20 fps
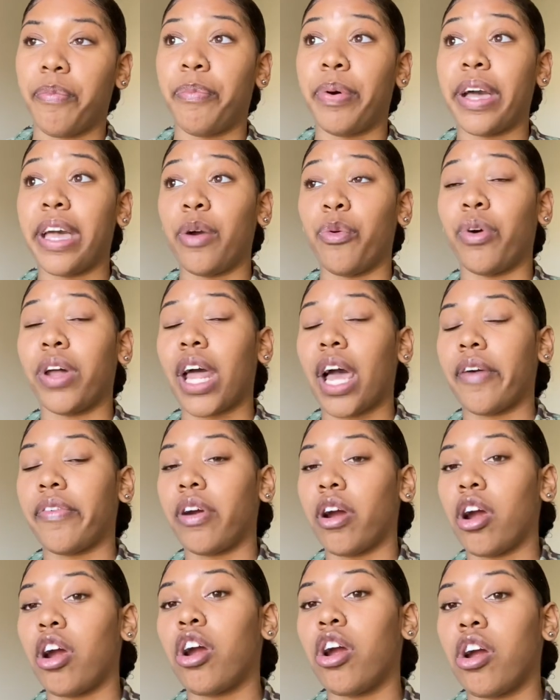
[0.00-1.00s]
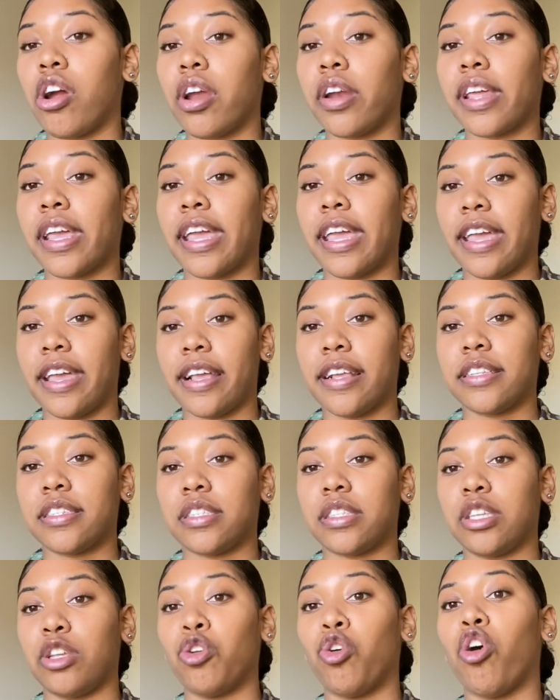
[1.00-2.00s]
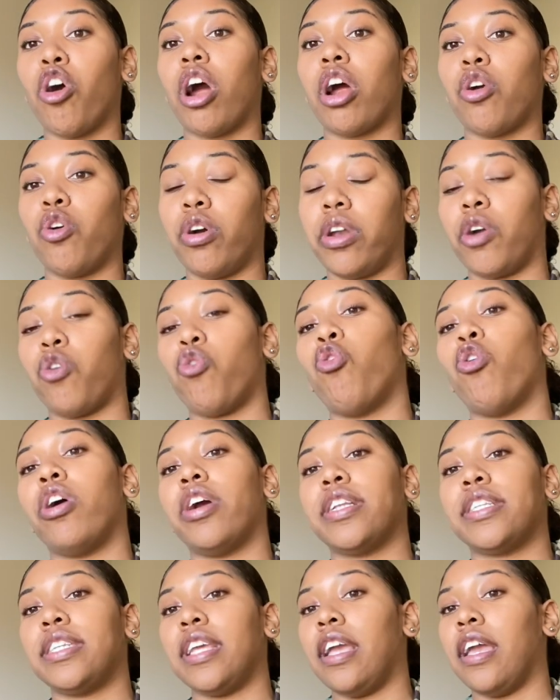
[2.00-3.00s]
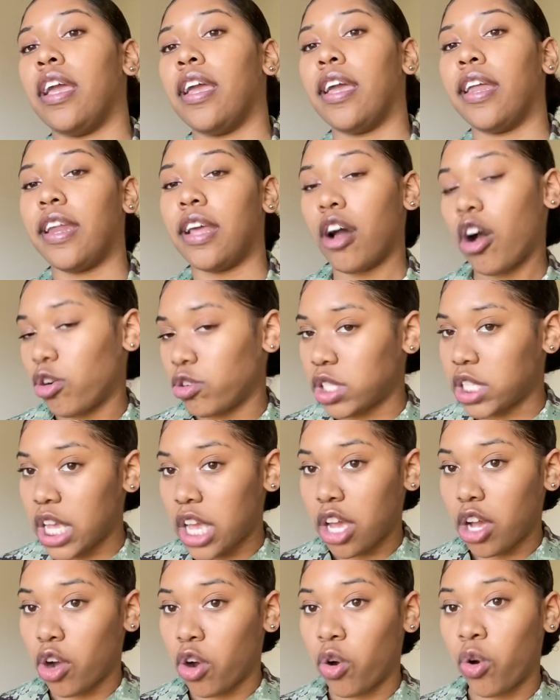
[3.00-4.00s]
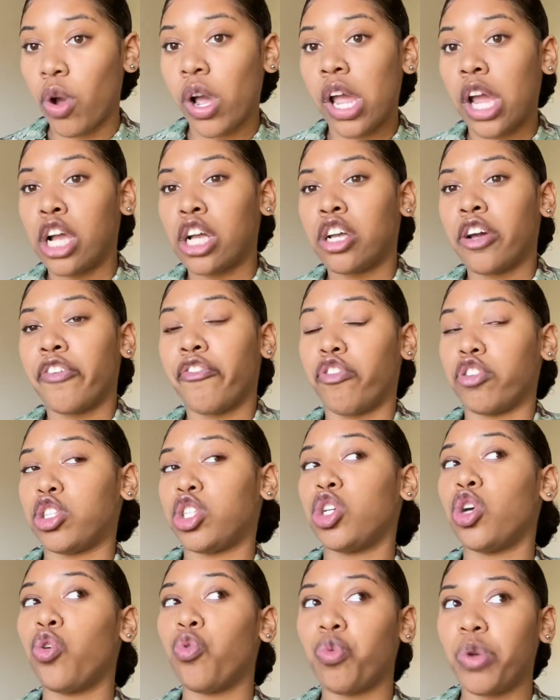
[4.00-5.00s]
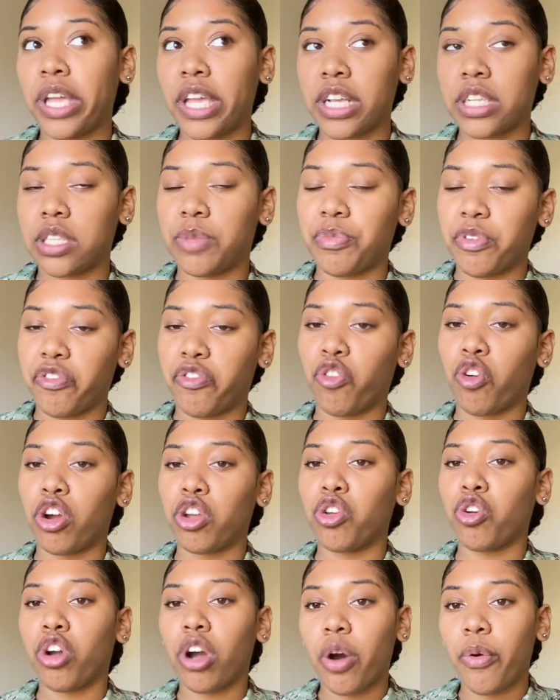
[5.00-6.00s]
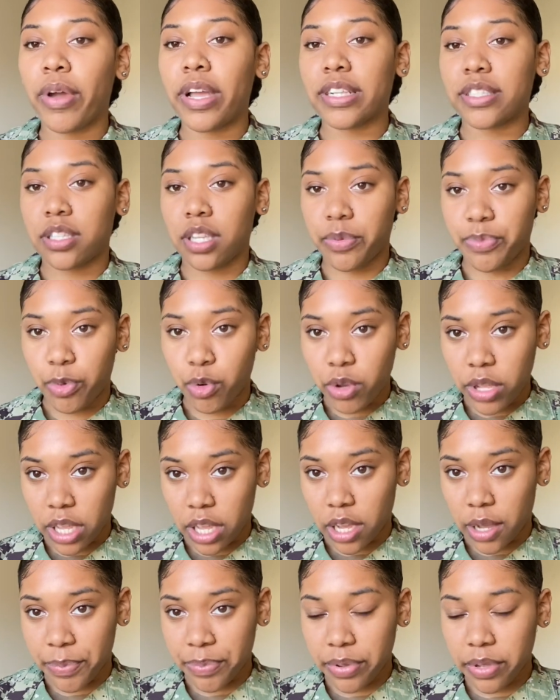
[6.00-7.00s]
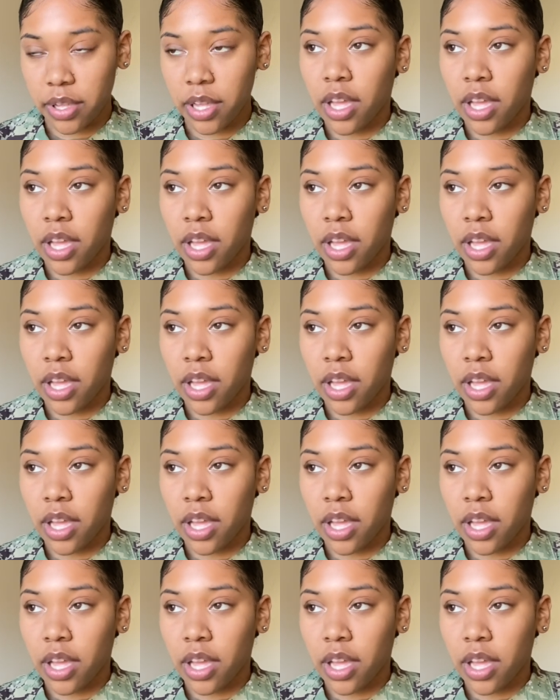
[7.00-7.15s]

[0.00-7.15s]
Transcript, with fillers: But what I've heard is you are going to quarantine in a hotel for two weeks before you go into boot camp.